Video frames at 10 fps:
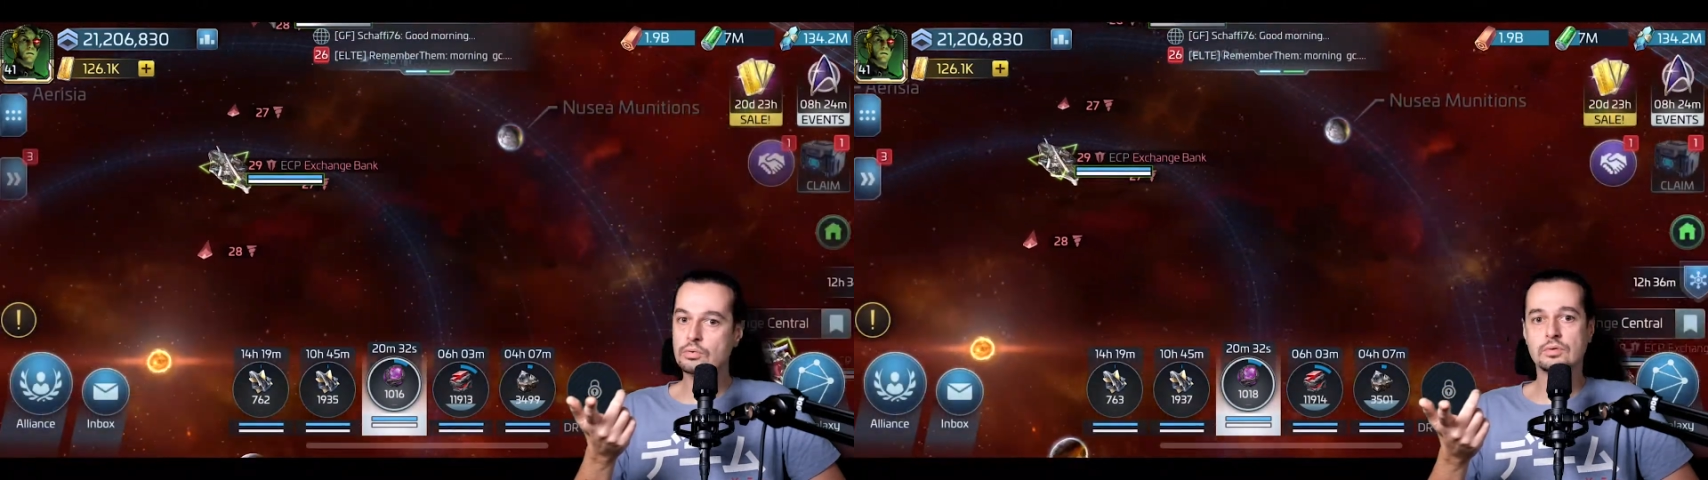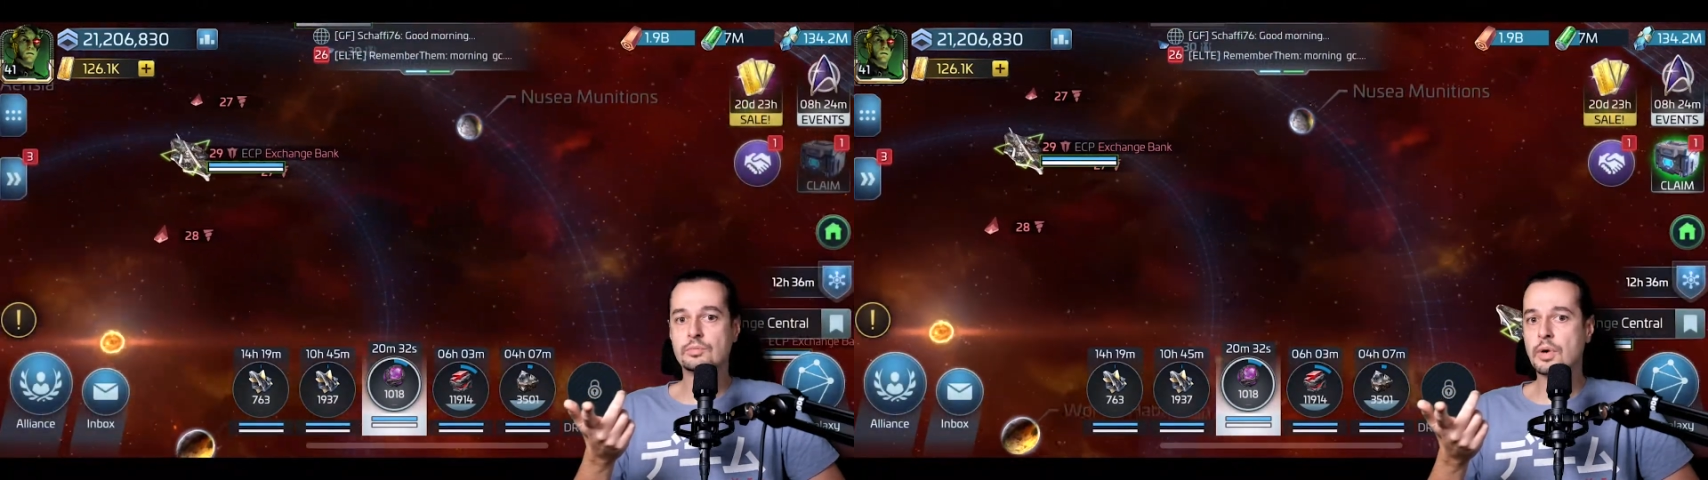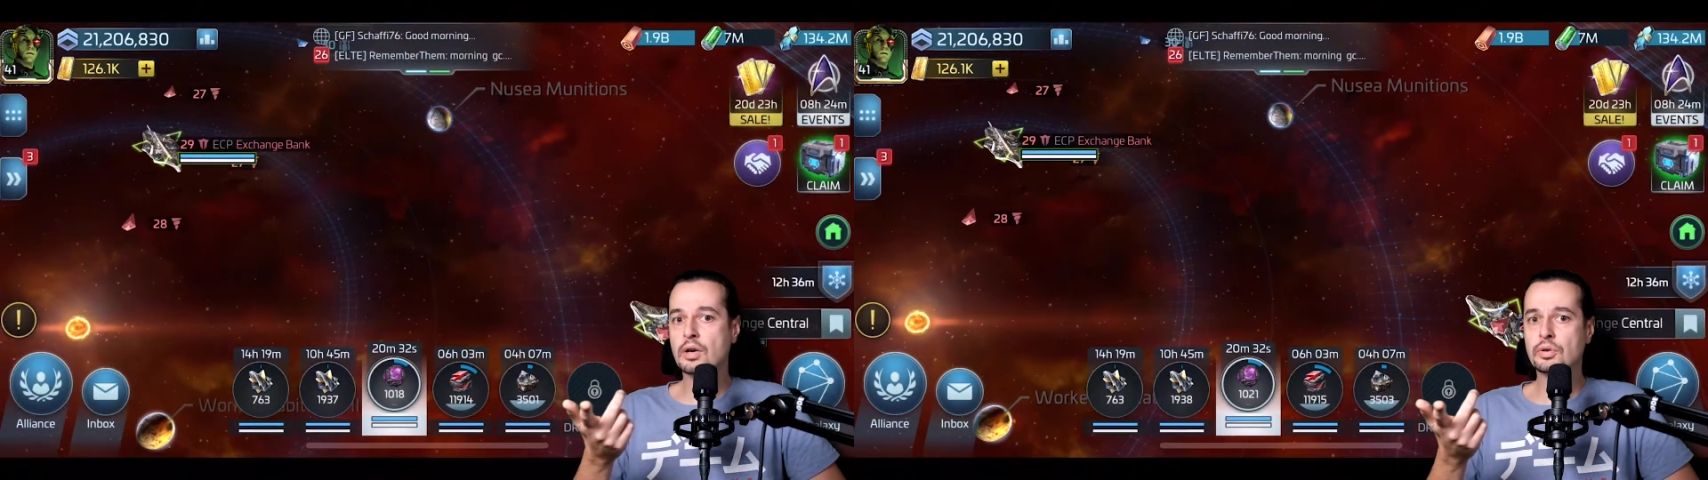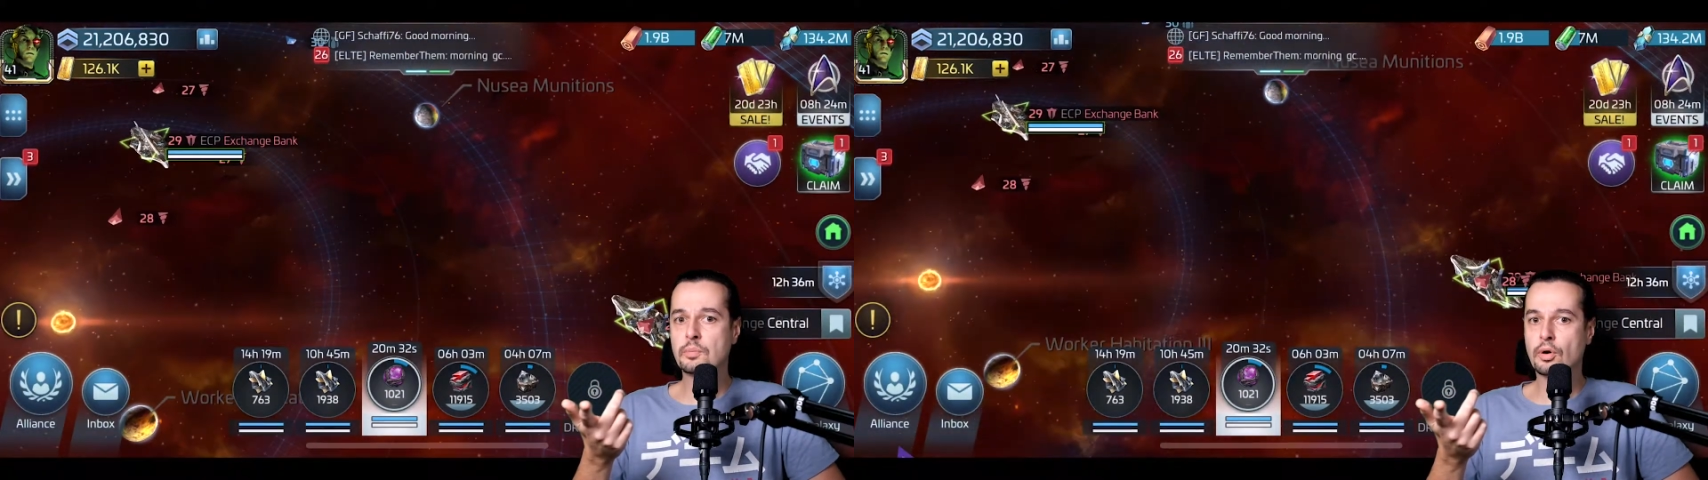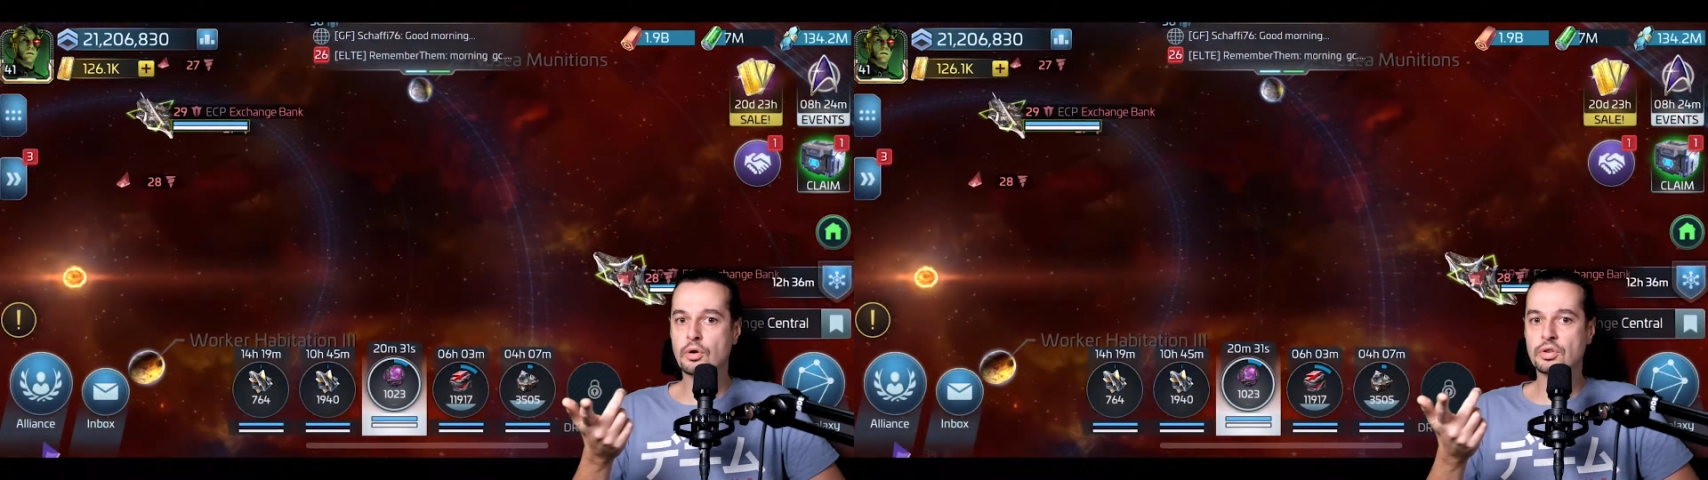to the bug
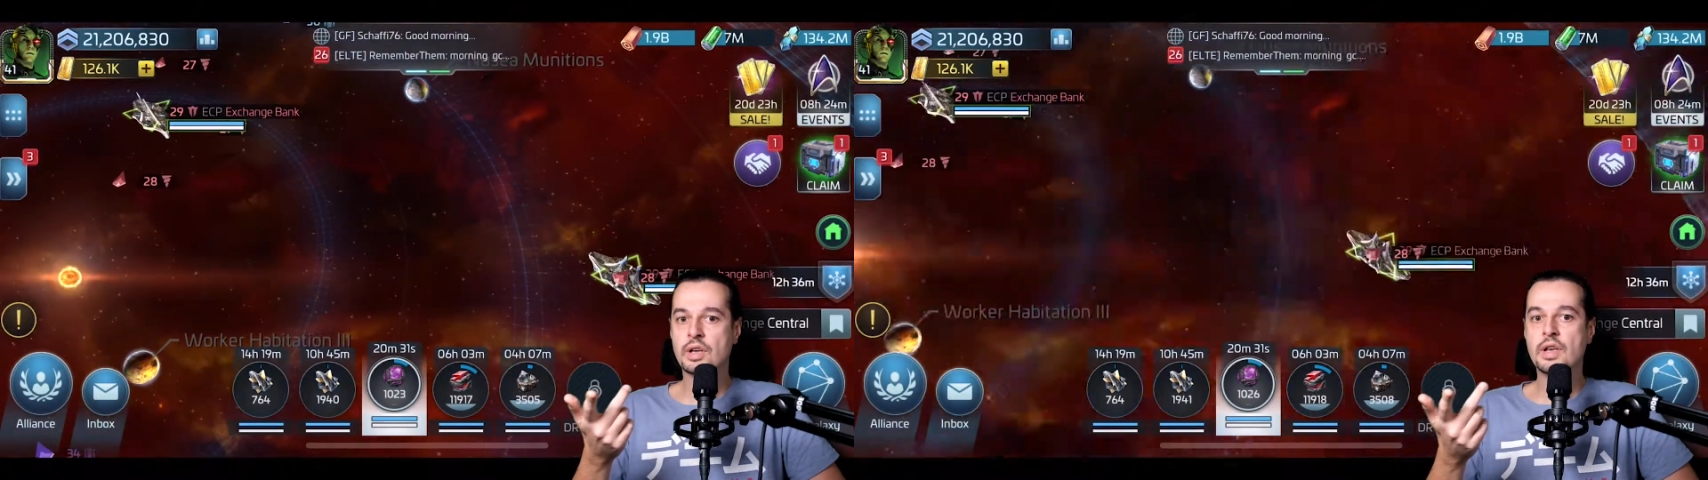report